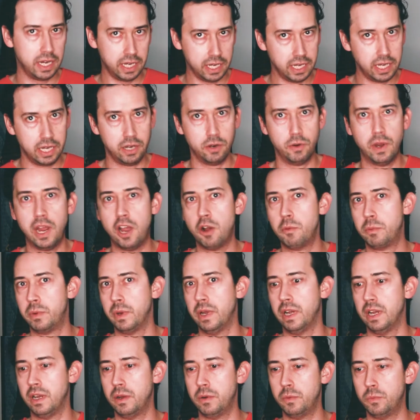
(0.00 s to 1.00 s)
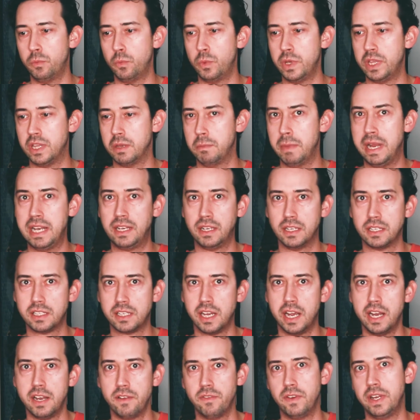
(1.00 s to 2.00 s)
It will help with the mental
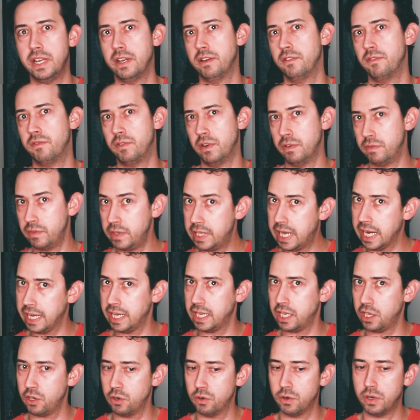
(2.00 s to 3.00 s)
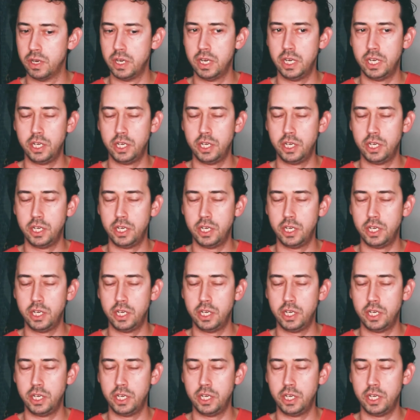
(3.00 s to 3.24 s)
side of it, of getting your